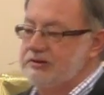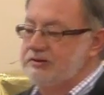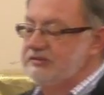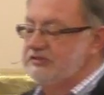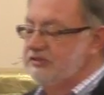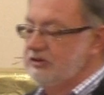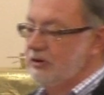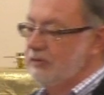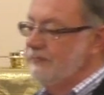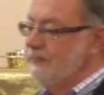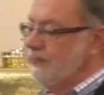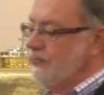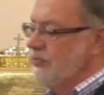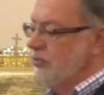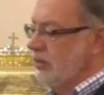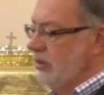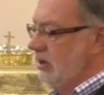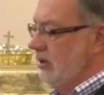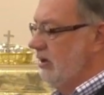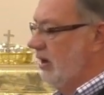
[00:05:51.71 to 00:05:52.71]
And so
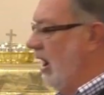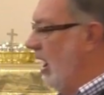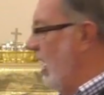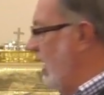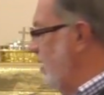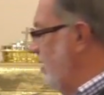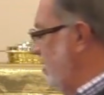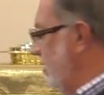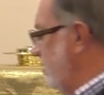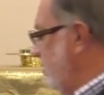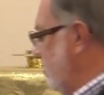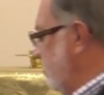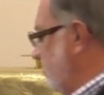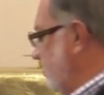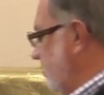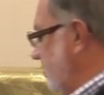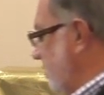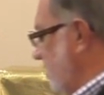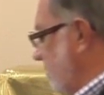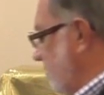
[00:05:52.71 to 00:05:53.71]
God
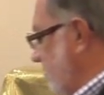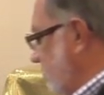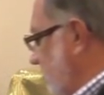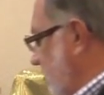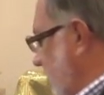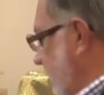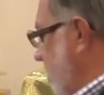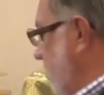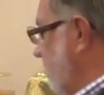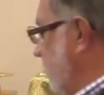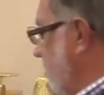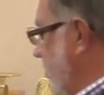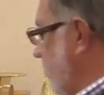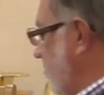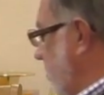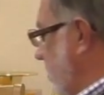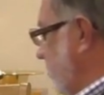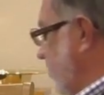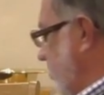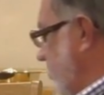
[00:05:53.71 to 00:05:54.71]
is intrigued
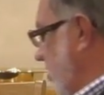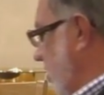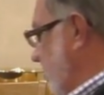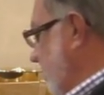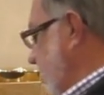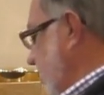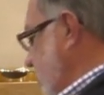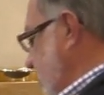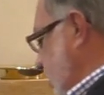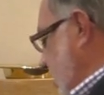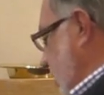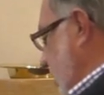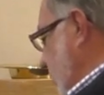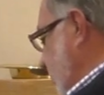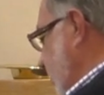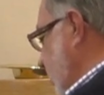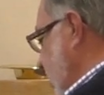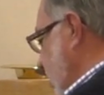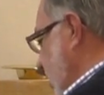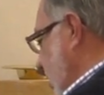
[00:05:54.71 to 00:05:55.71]
with what's coming
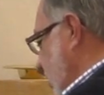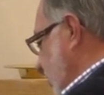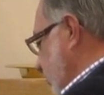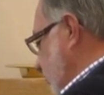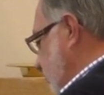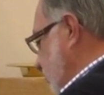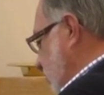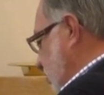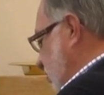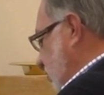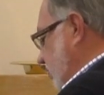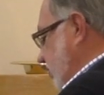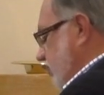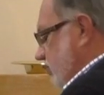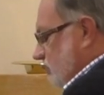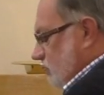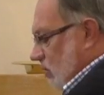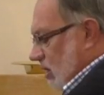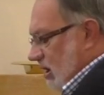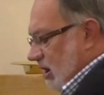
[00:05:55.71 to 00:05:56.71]
down the road
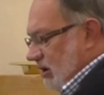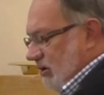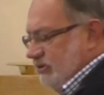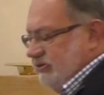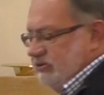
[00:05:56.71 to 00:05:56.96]
as well.